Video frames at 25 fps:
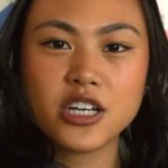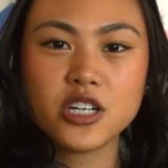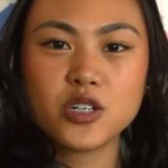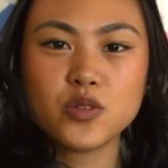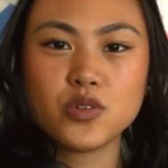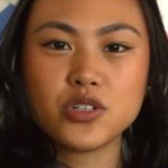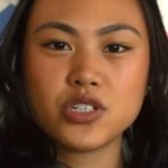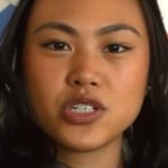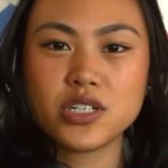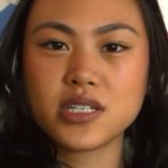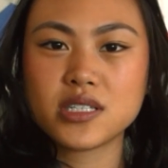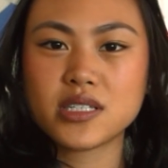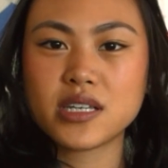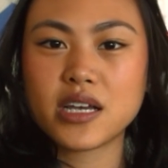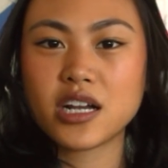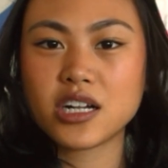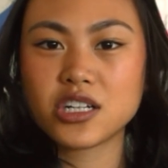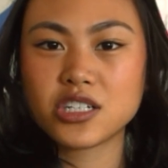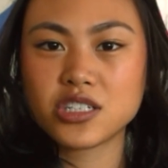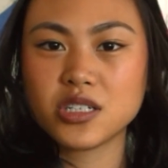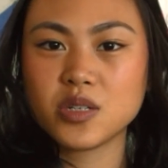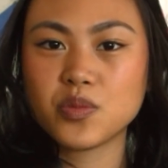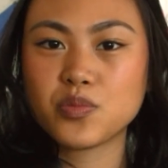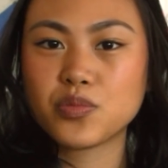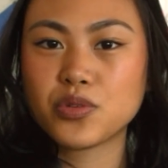which is
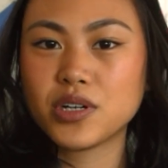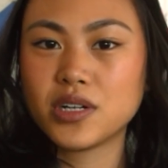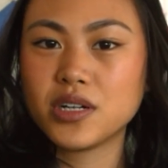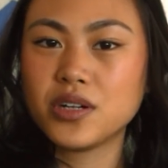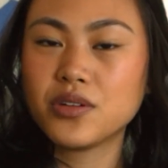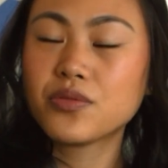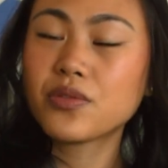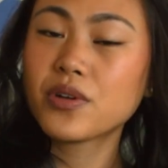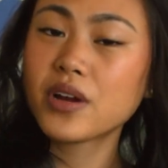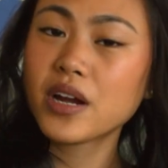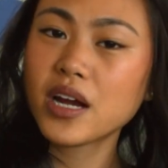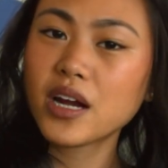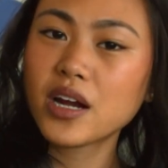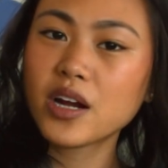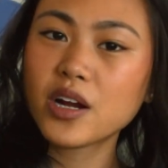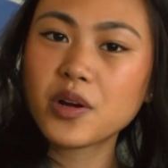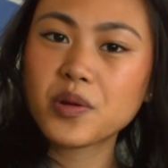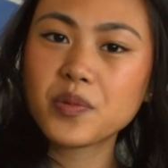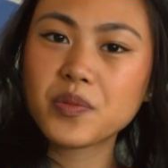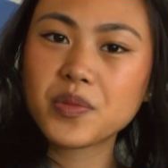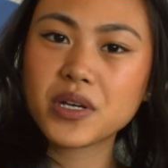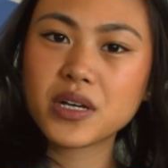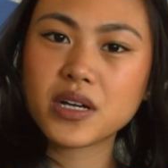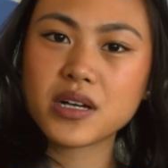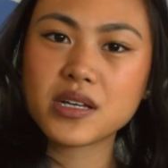actually pretty rare
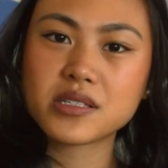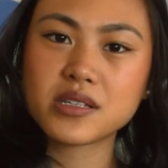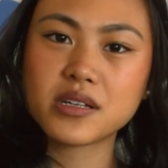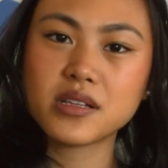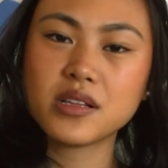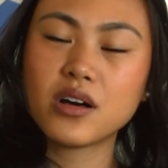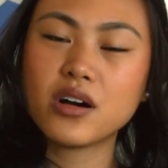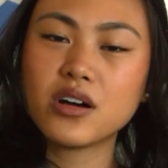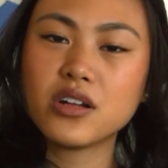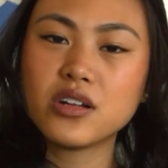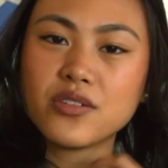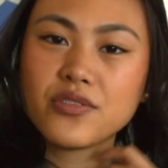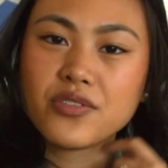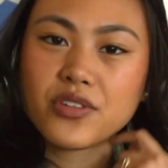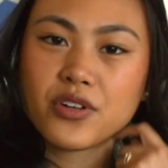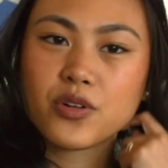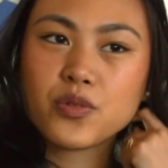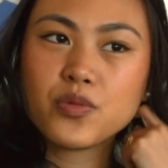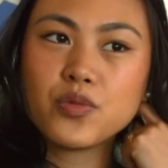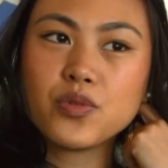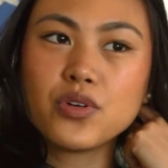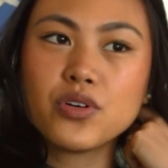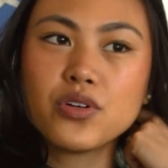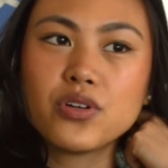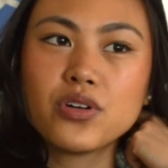because a lot of their
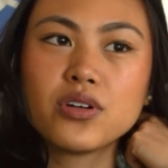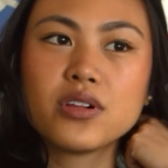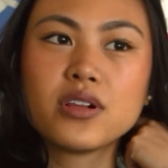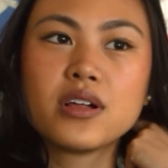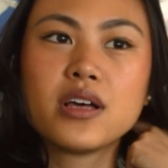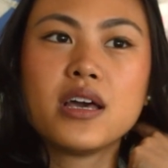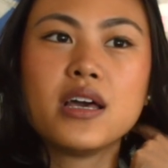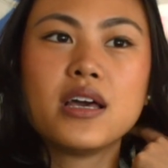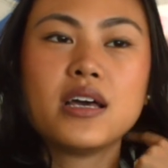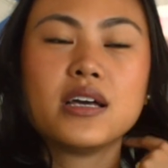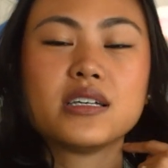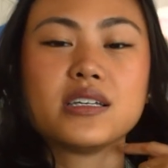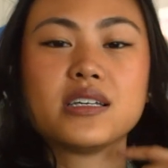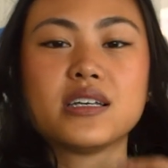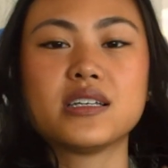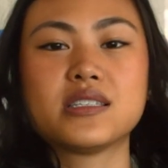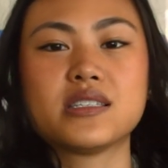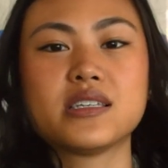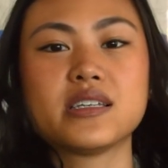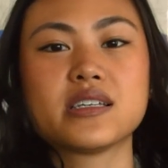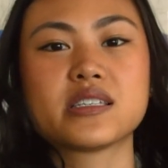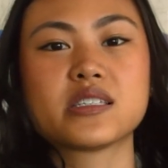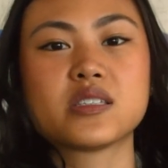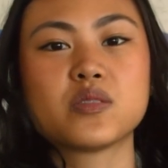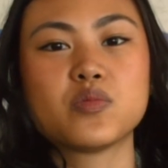wool
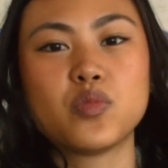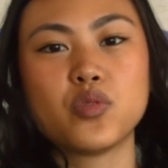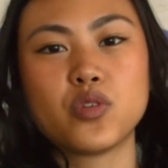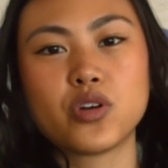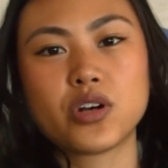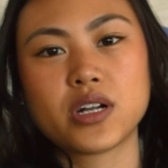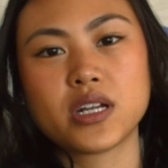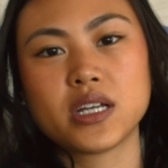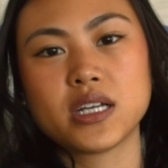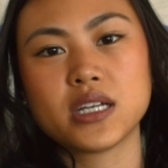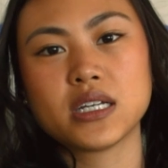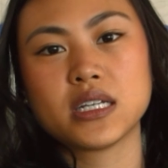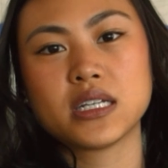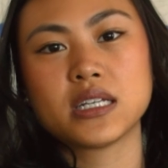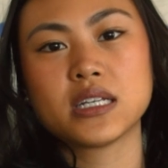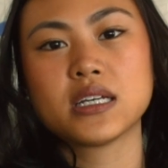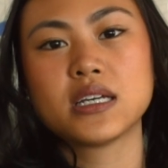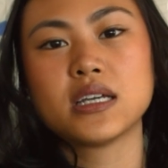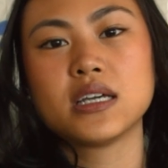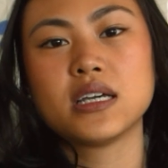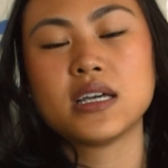gets exported